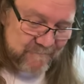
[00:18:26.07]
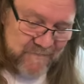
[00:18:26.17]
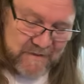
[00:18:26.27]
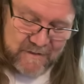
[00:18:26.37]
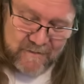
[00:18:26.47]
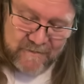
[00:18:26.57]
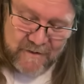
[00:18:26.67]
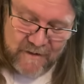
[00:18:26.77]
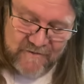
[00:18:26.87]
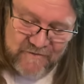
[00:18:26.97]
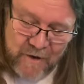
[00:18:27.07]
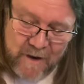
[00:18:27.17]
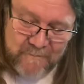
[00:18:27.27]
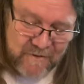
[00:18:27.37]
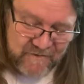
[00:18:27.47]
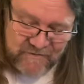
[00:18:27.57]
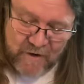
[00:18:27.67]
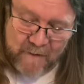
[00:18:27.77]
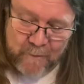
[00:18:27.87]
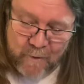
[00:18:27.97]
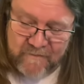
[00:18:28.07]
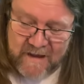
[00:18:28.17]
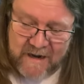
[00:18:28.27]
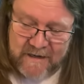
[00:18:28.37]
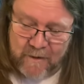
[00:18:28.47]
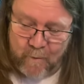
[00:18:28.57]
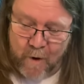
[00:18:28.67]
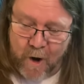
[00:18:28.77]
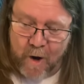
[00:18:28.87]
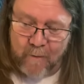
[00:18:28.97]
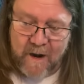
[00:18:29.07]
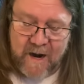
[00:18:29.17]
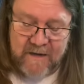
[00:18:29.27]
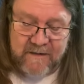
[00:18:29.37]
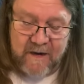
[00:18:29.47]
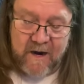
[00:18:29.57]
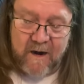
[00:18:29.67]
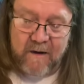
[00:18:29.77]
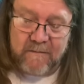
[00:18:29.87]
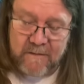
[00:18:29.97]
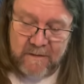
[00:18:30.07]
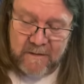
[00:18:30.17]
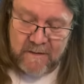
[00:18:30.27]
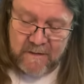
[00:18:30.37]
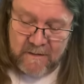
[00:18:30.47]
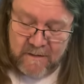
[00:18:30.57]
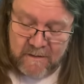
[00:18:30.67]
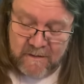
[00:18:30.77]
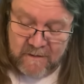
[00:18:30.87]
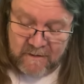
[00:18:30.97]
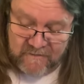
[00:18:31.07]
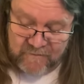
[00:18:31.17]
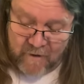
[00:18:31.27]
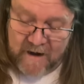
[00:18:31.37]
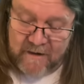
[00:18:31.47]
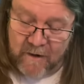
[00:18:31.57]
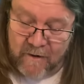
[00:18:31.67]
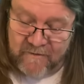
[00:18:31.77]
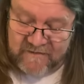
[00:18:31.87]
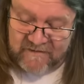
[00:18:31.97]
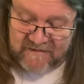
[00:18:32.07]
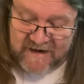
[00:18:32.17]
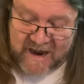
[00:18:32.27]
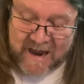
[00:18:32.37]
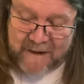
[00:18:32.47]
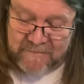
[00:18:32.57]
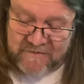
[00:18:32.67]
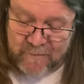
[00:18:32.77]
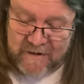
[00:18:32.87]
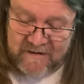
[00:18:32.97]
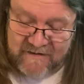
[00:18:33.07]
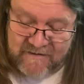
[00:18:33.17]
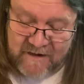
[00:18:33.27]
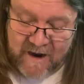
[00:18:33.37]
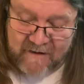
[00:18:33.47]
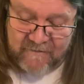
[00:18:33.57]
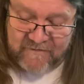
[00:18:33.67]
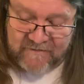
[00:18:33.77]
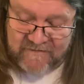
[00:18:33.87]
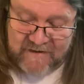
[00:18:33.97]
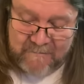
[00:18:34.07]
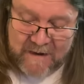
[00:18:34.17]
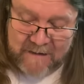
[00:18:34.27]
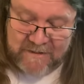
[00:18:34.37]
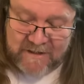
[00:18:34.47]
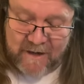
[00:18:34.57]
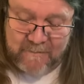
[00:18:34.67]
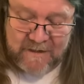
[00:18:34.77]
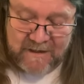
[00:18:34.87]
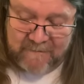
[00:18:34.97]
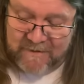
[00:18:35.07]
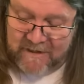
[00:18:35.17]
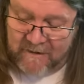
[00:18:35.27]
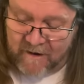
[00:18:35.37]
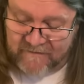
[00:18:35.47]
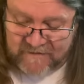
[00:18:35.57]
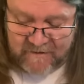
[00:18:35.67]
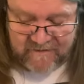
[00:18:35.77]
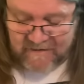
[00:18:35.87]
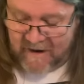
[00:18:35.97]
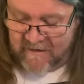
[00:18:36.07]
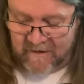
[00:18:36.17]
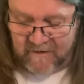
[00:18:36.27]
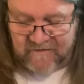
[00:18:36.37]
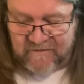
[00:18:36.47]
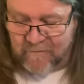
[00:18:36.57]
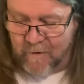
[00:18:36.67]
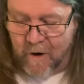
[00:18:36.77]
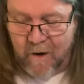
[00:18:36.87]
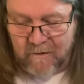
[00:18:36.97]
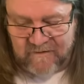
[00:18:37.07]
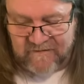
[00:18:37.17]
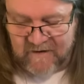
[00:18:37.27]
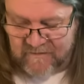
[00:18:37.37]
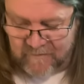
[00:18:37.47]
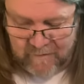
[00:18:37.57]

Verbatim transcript: You know, gonna jump, gonna jump over that little wall right there. Gonna try and close this gap between these lovers because they may be coming in being all serious. There is strong sexual